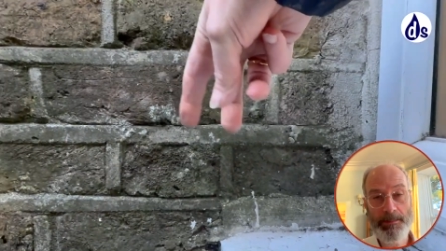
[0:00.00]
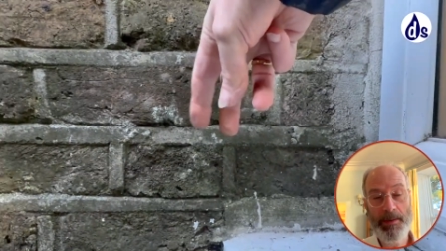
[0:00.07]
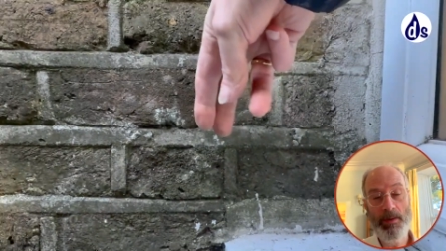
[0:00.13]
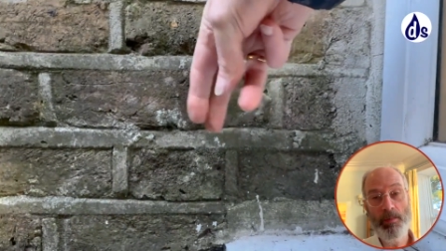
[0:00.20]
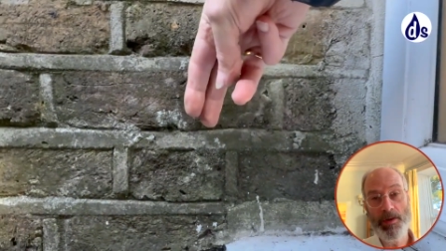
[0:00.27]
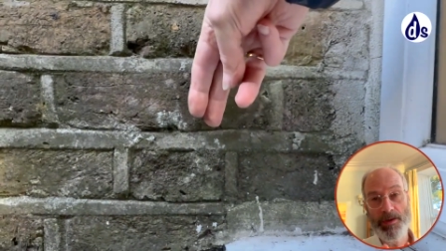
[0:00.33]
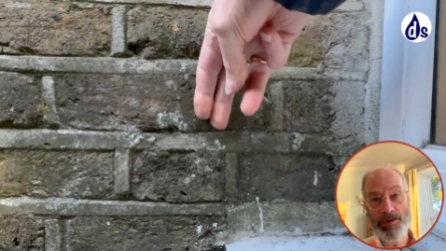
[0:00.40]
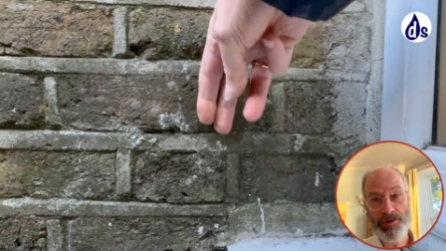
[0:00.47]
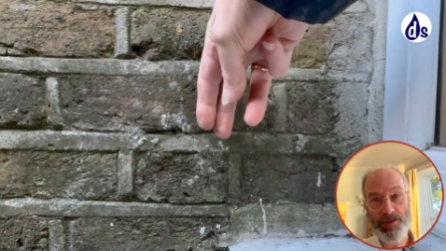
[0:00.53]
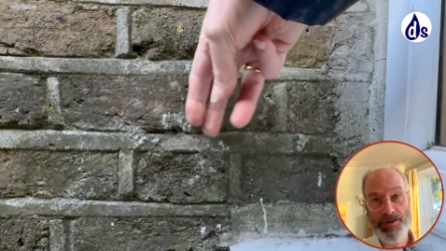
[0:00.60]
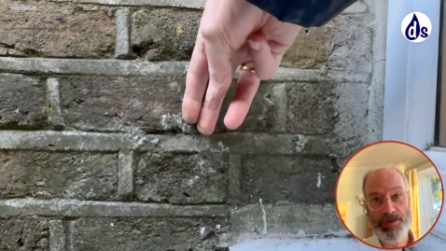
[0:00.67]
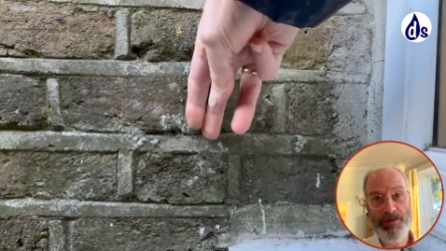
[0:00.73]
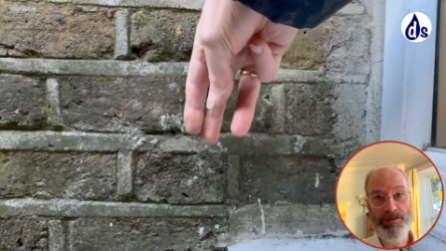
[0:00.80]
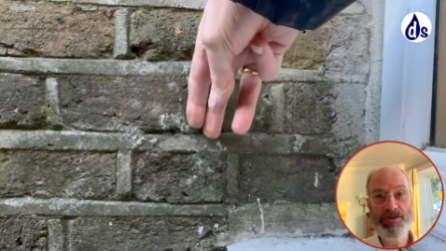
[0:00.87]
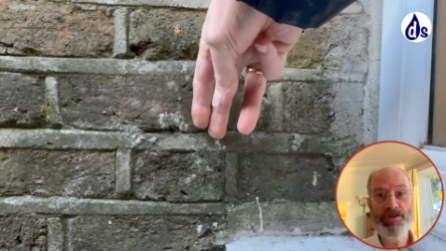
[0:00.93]
But what you should
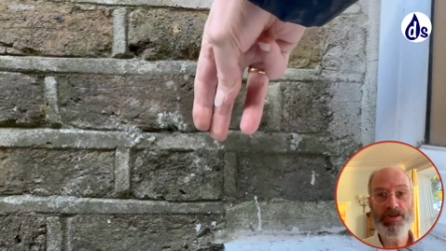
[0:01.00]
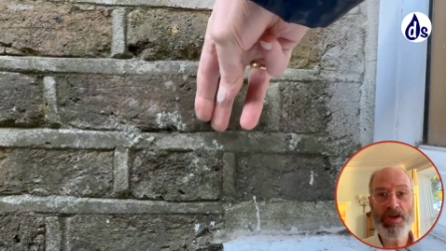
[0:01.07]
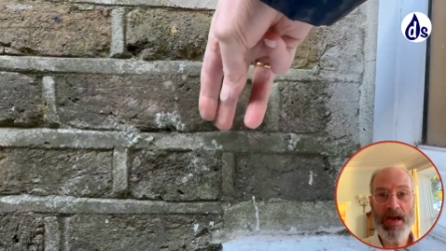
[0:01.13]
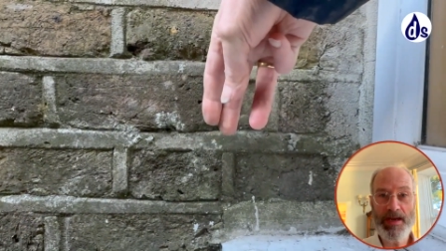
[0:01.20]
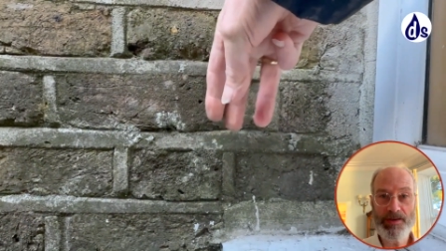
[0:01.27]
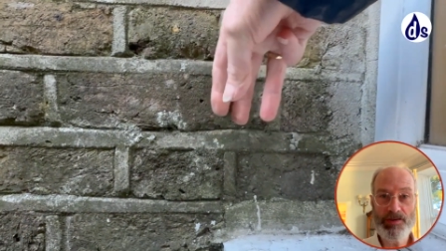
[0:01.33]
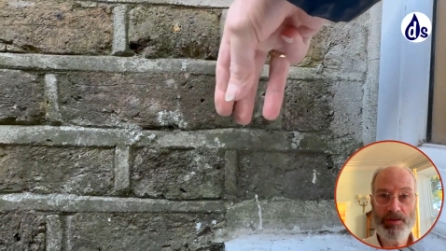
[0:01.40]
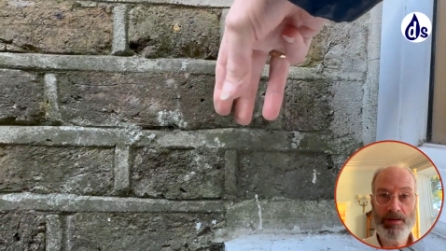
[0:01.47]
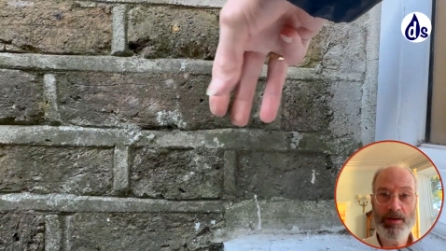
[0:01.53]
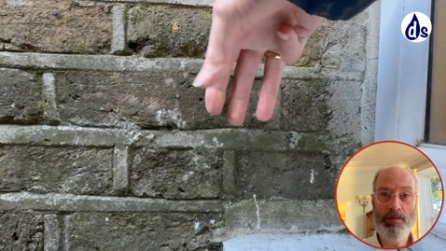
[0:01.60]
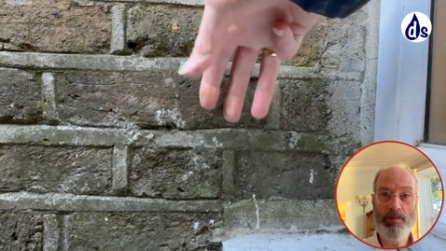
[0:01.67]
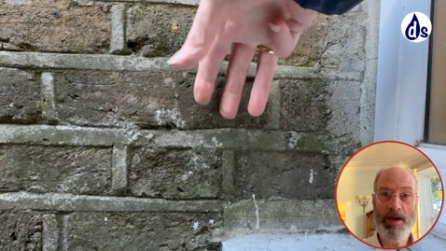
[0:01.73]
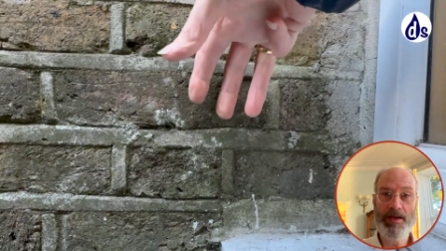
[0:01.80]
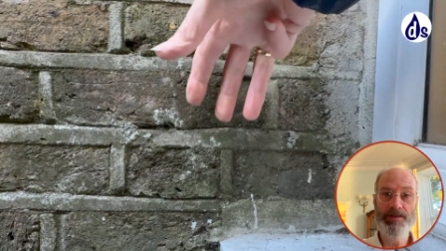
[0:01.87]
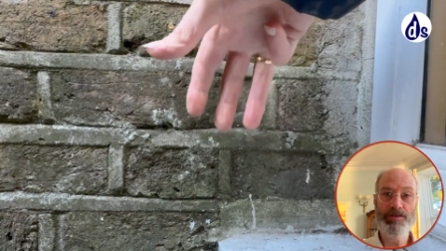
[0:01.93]
do is check during a
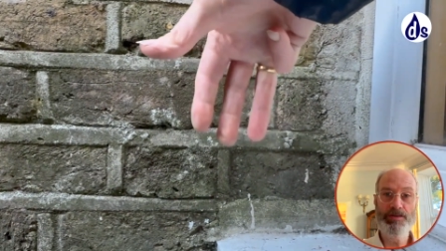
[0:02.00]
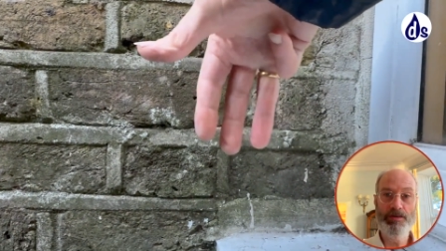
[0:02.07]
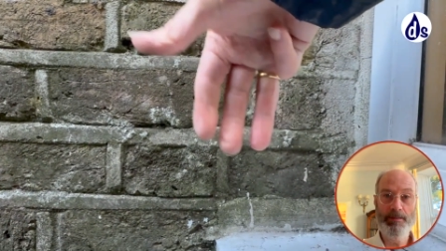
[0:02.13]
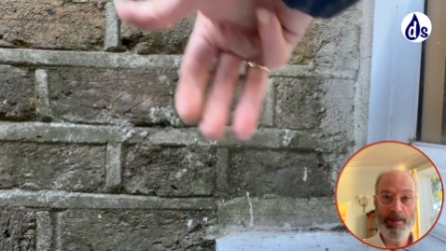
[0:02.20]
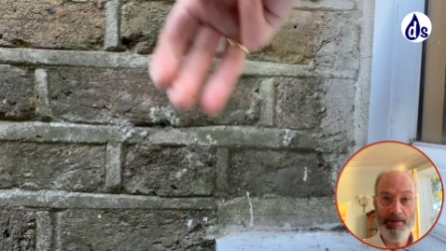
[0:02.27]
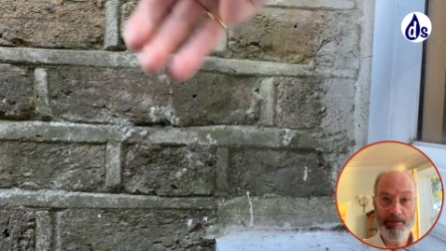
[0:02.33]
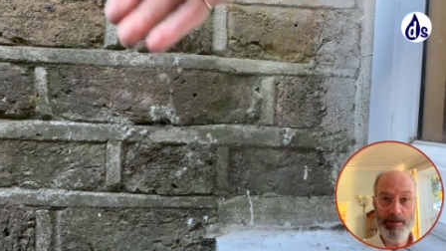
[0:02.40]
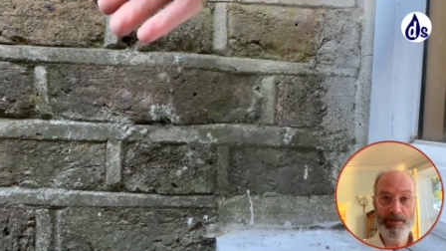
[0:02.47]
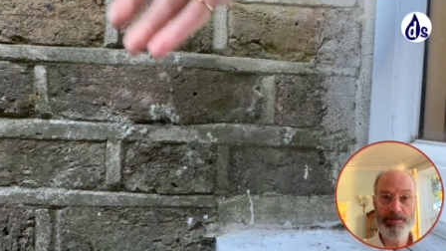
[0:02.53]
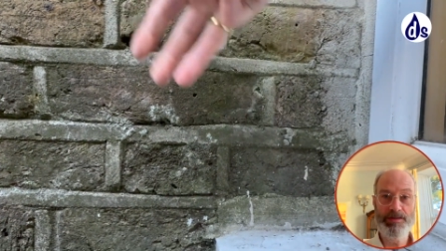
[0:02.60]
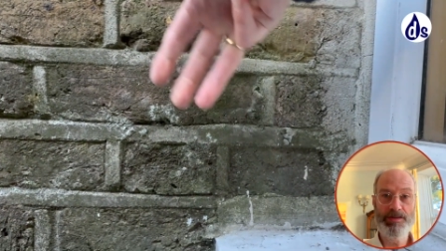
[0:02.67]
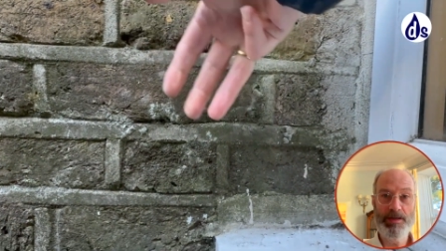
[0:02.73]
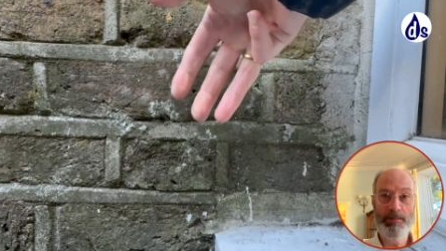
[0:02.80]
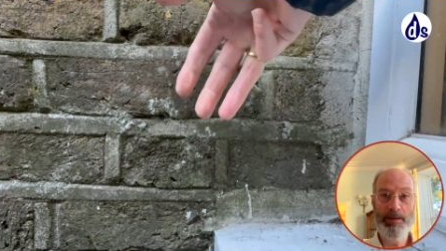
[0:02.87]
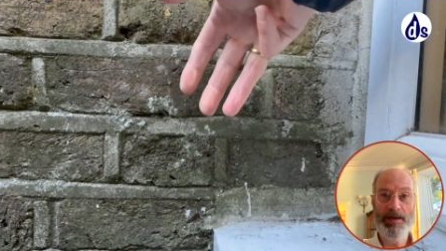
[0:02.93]
rainstorm, have a look to
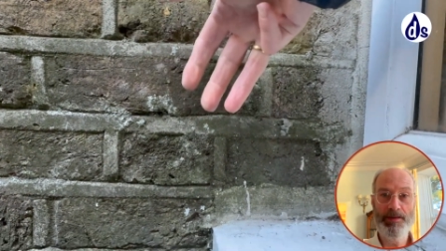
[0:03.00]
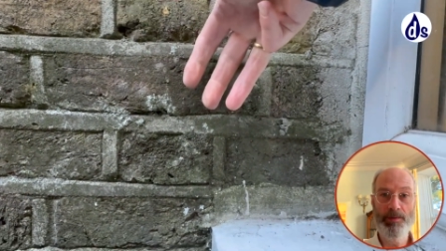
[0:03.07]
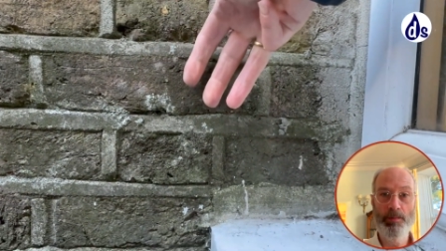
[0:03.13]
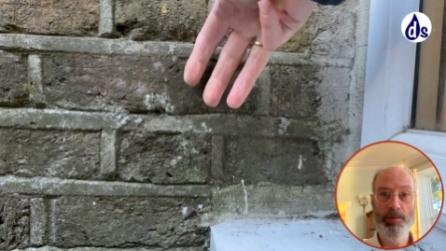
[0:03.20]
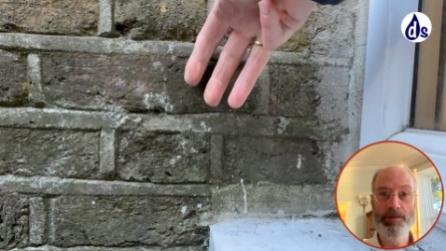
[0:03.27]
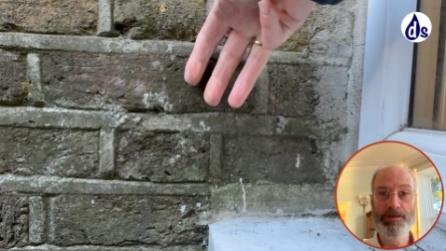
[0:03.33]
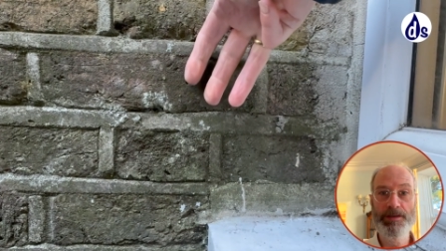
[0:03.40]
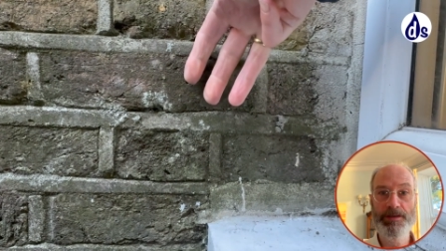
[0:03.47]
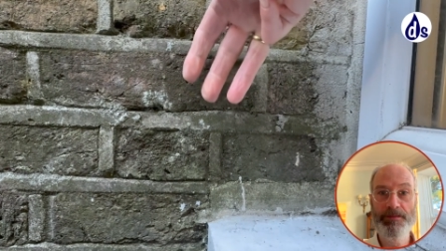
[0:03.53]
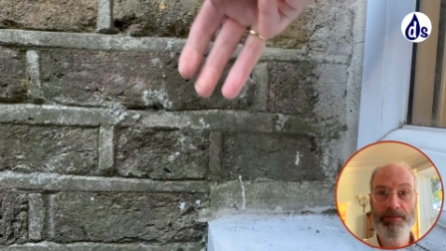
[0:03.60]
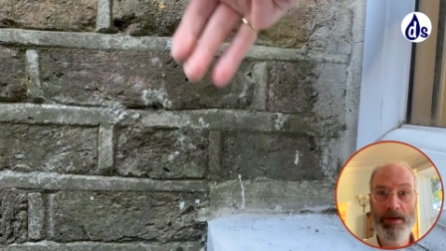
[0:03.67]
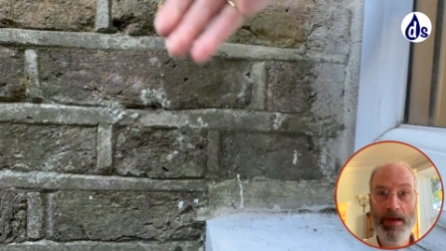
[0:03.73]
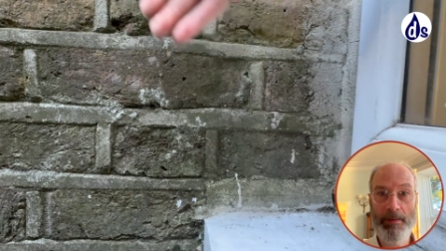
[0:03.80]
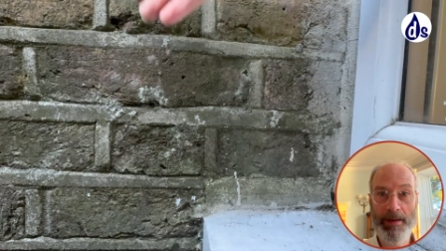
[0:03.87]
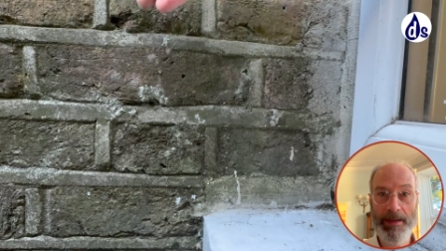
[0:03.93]
see where the water's
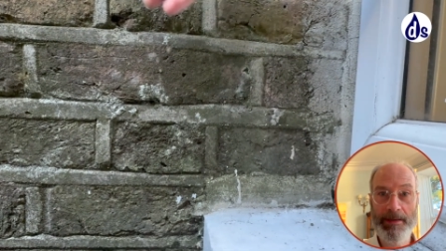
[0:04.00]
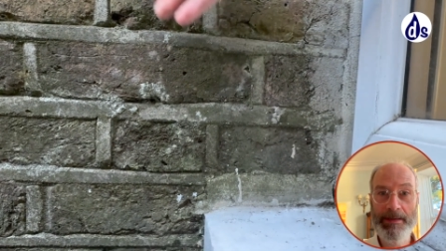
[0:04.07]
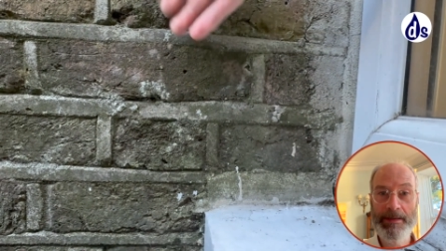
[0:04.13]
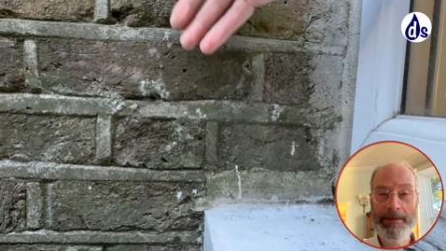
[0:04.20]
flowing.